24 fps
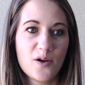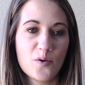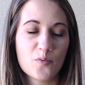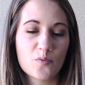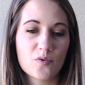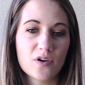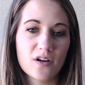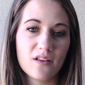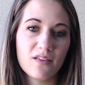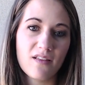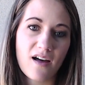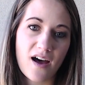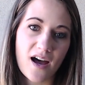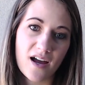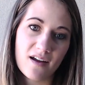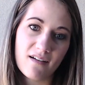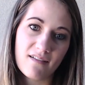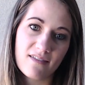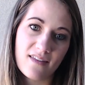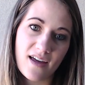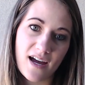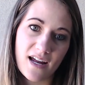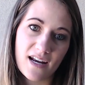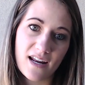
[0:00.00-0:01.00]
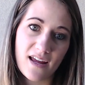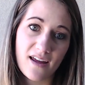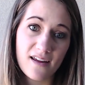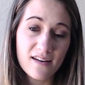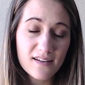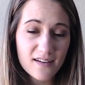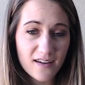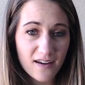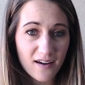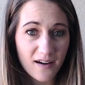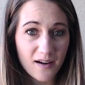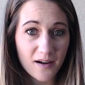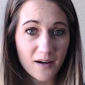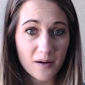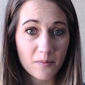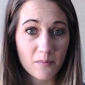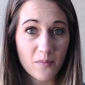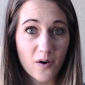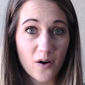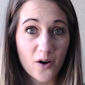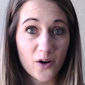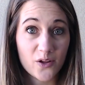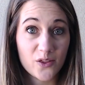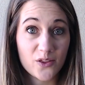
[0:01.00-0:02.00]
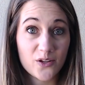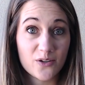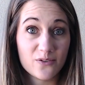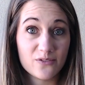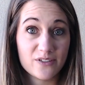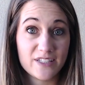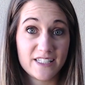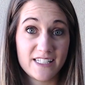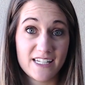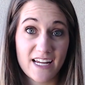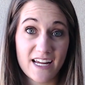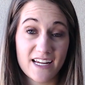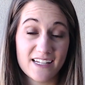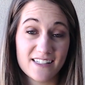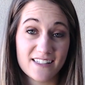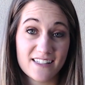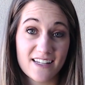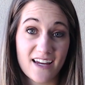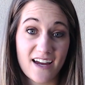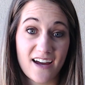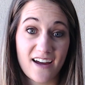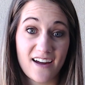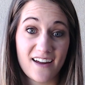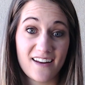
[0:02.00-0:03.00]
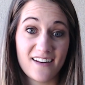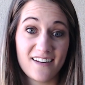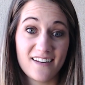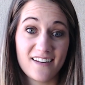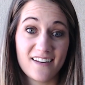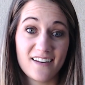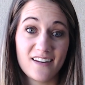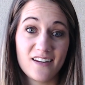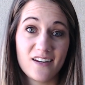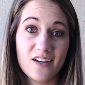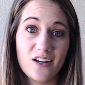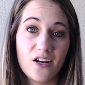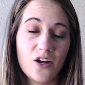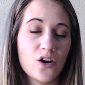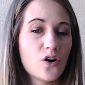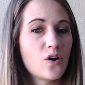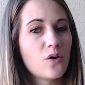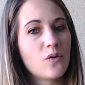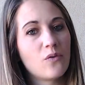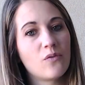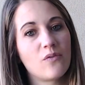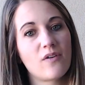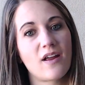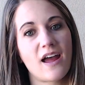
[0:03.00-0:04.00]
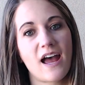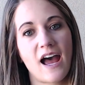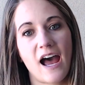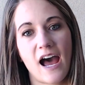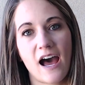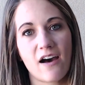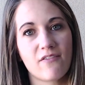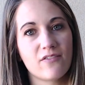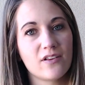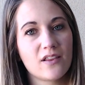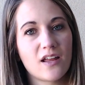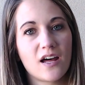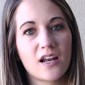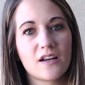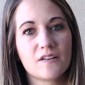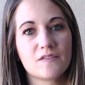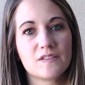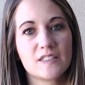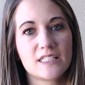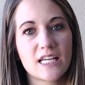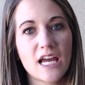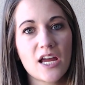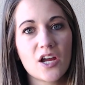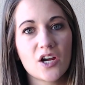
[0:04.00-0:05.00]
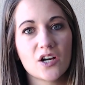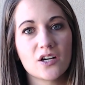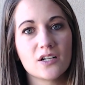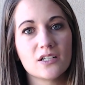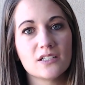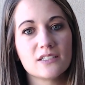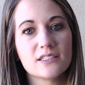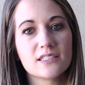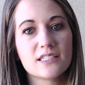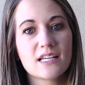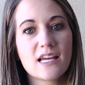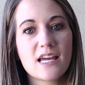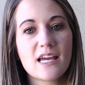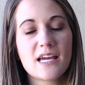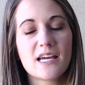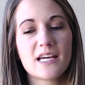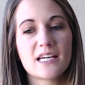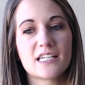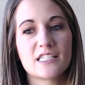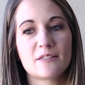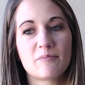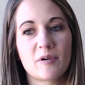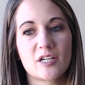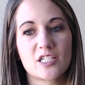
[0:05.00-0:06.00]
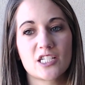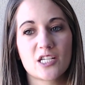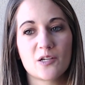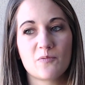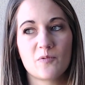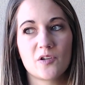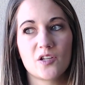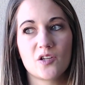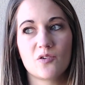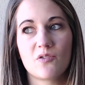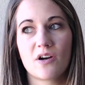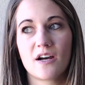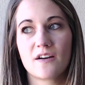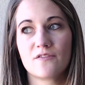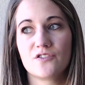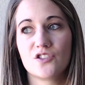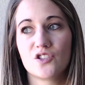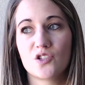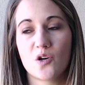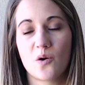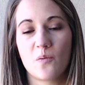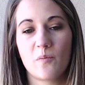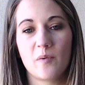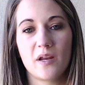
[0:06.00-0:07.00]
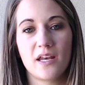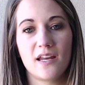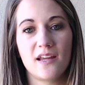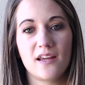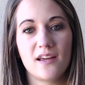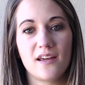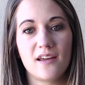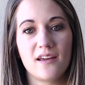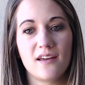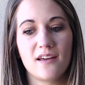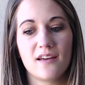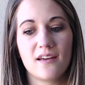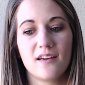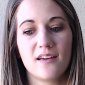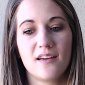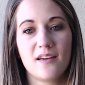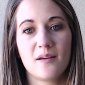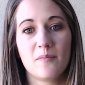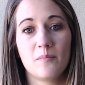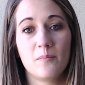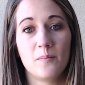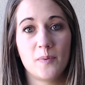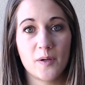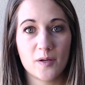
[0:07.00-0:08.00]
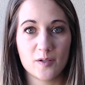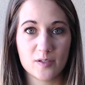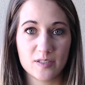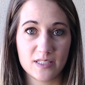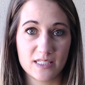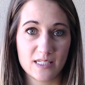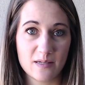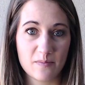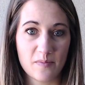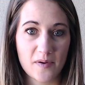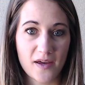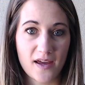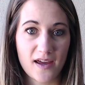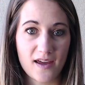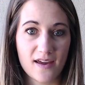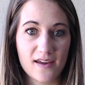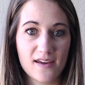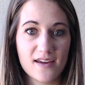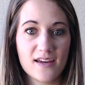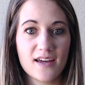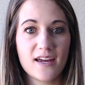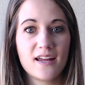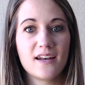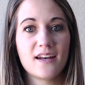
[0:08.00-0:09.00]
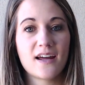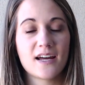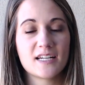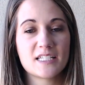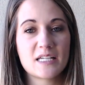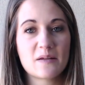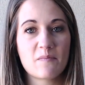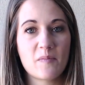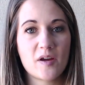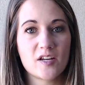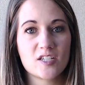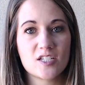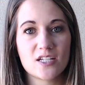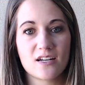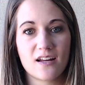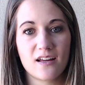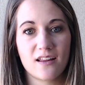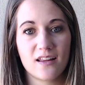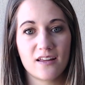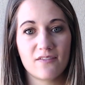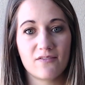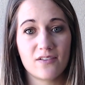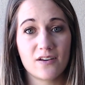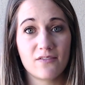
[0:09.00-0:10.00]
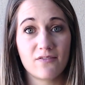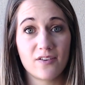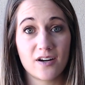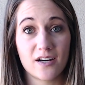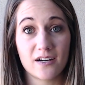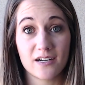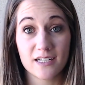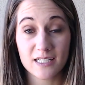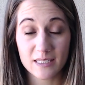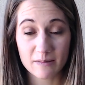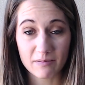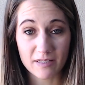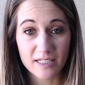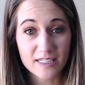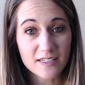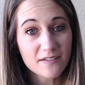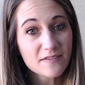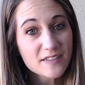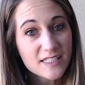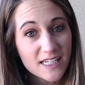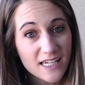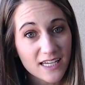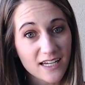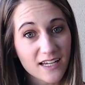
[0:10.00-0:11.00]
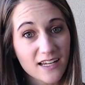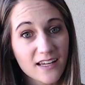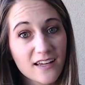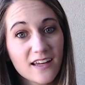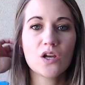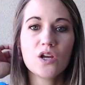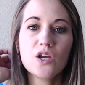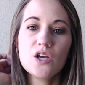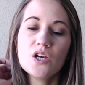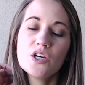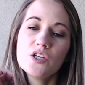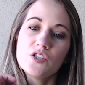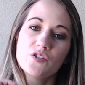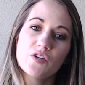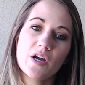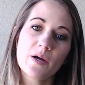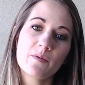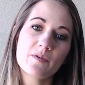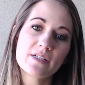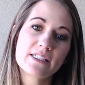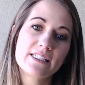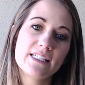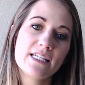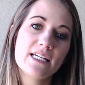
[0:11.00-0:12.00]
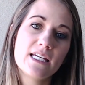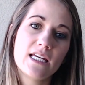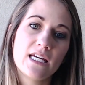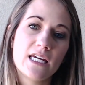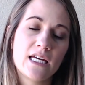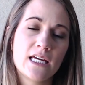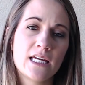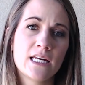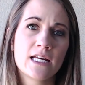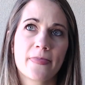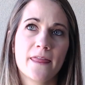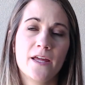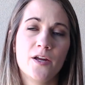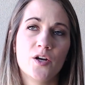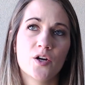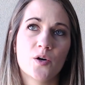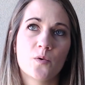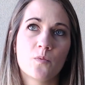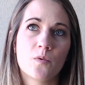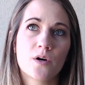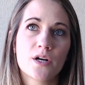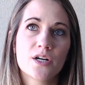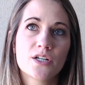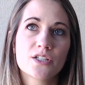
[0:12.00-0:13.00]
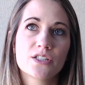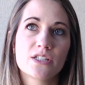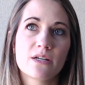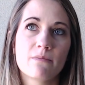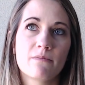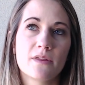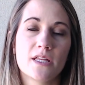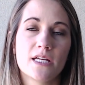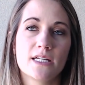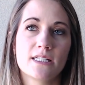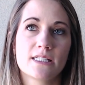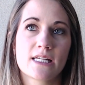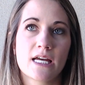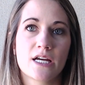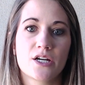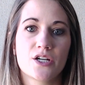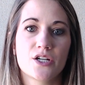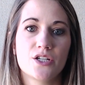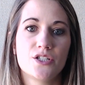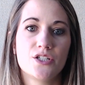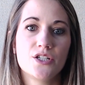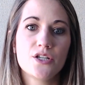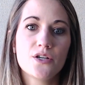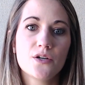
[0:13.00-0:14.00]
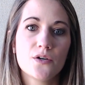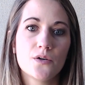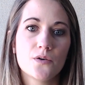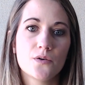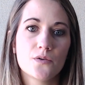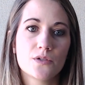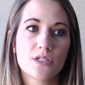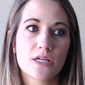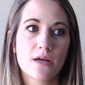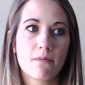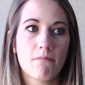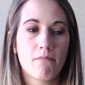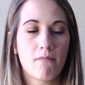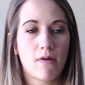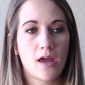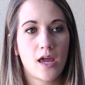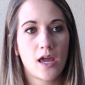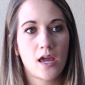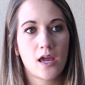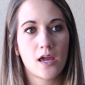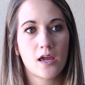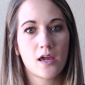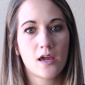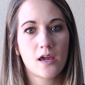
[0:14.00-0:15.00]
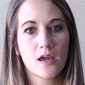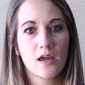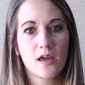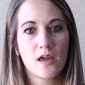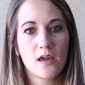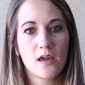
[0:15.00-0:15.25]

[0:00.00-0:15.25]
rely on that income on those days that you don't have a lot of sales, especially when you have so many bills to pay, not to mention I live in a very expensive city. So I was thinking, what are some things I could do to make,